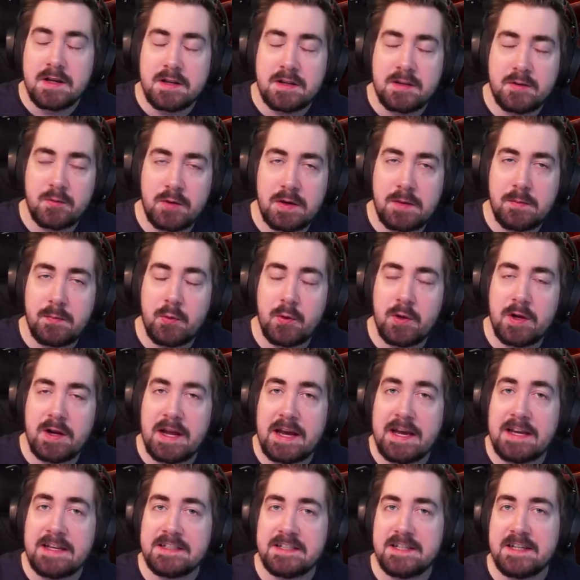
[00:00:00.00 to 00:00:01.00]

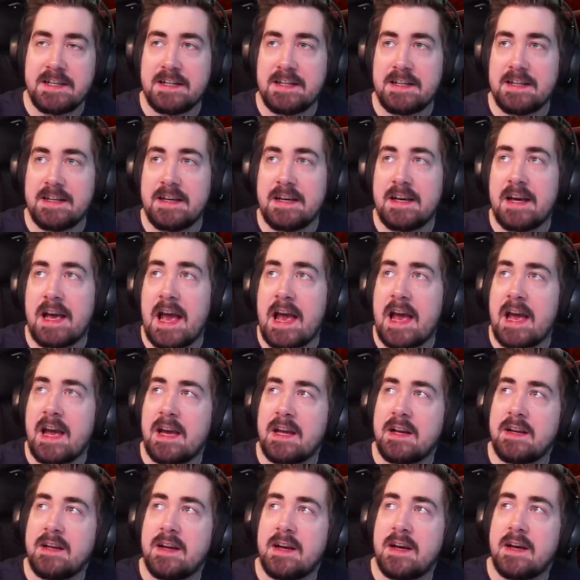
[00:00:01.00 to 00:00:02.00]
3.18 Lee,
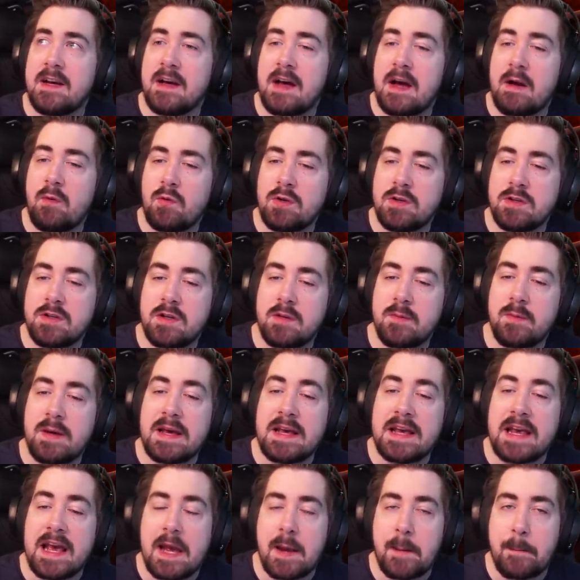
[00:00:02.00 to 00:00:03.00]
and I wanted to make
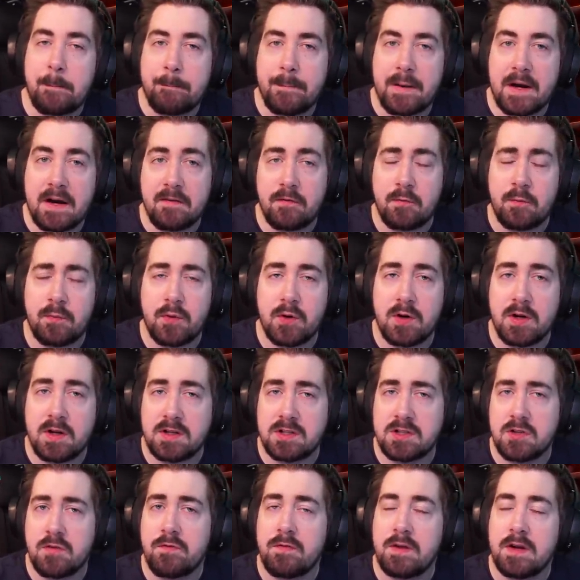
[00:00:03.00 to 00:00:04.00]
a buff
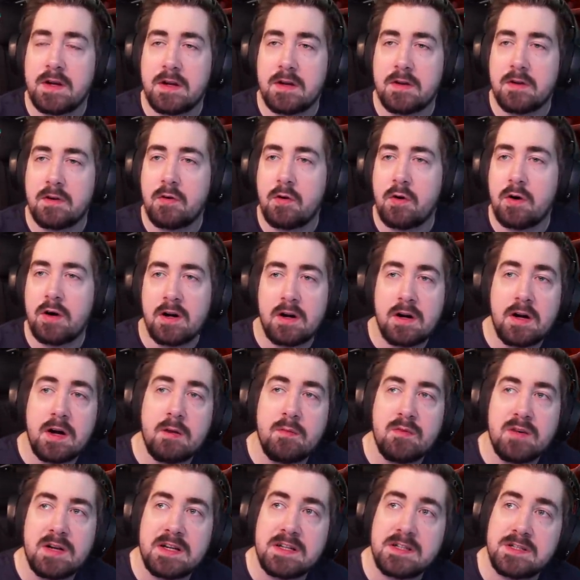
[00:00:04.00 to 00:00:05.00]
prediction video or a
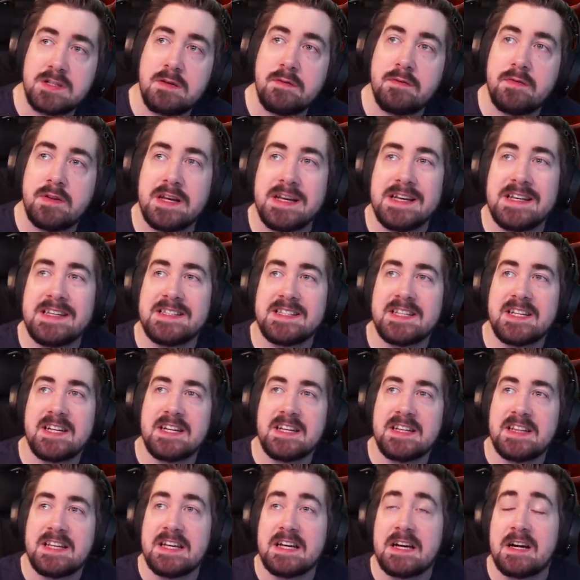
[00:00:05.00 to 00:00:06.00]
combination of things that I
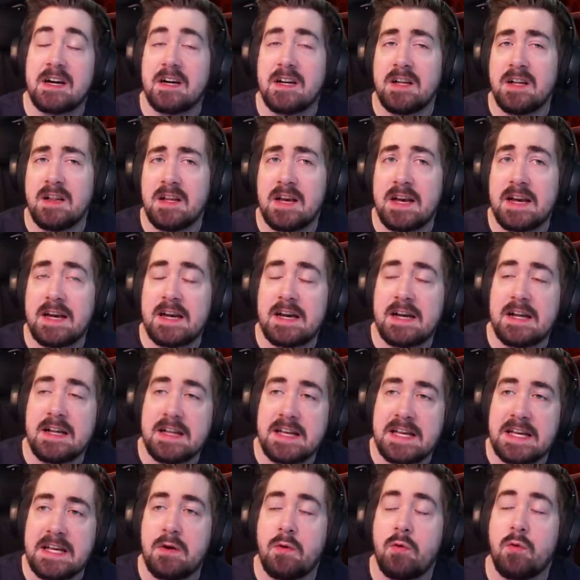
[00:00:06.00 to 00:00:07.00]
think are
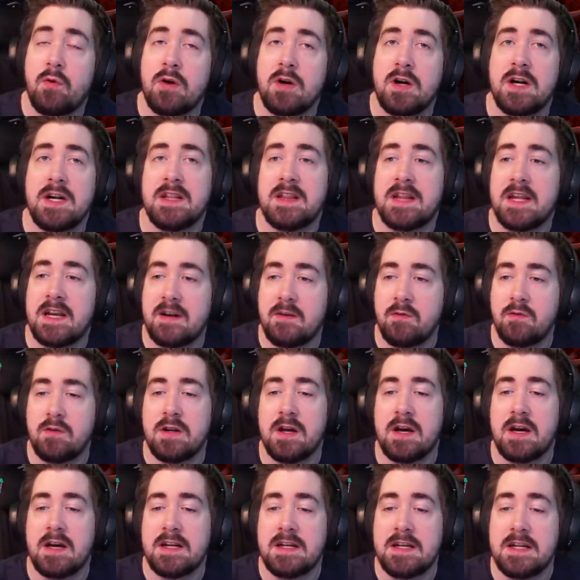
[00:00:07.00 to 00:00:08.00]
likely or that I would
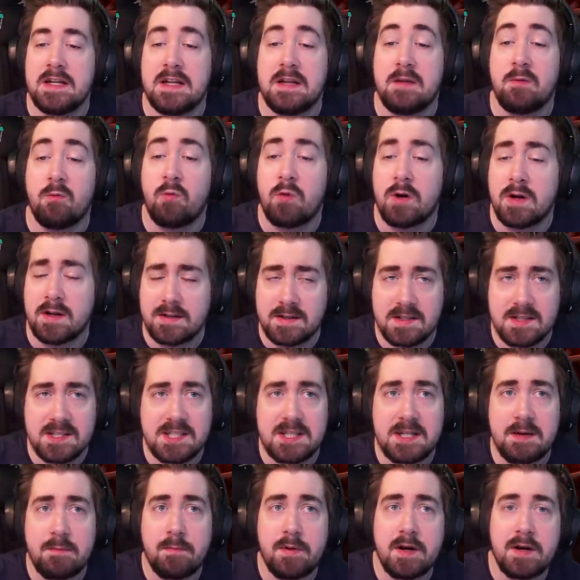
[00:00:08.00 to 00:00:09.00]
ideally want to
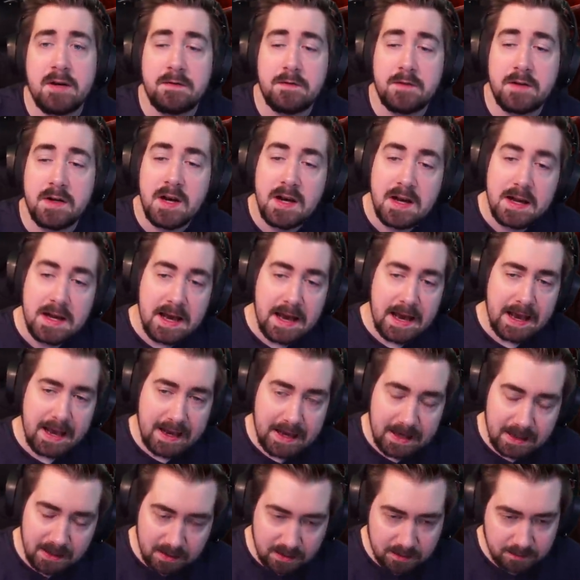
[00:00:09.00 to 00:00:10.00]
see buffed.
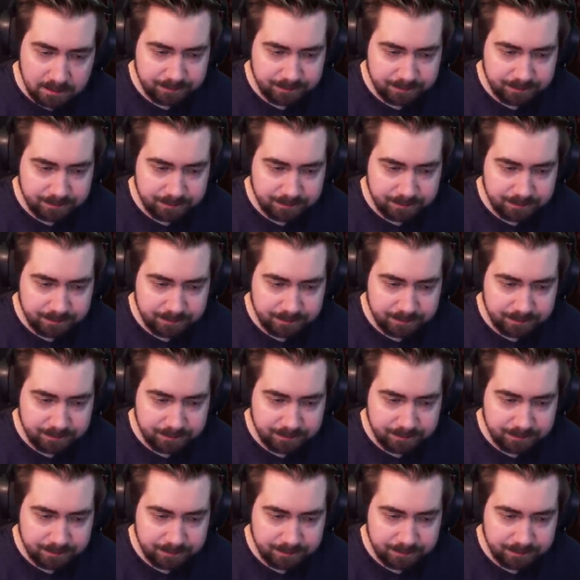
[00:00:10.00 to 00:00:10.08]
And